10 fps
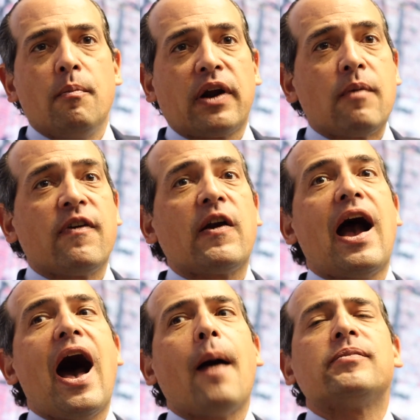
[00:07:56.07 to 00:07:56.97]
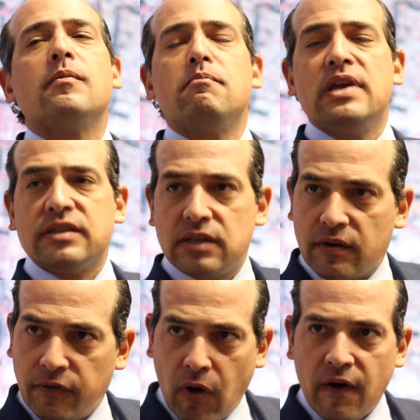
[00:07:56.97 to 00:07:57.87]
but I'm very
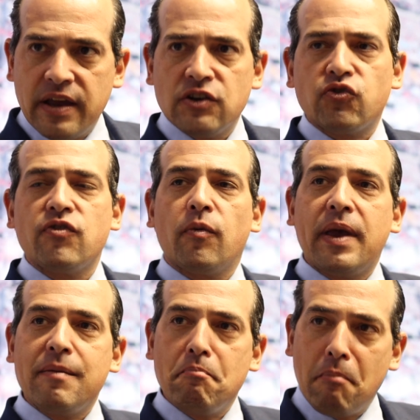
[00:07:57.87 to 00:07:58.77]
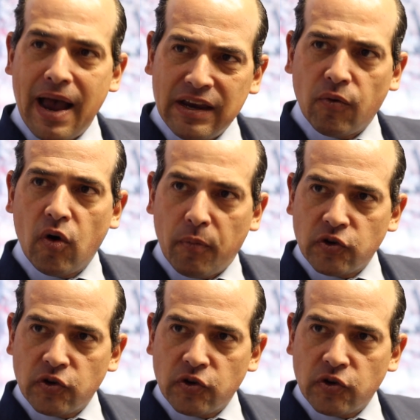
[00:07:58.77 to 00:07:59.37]
optimistic for our industry from a micro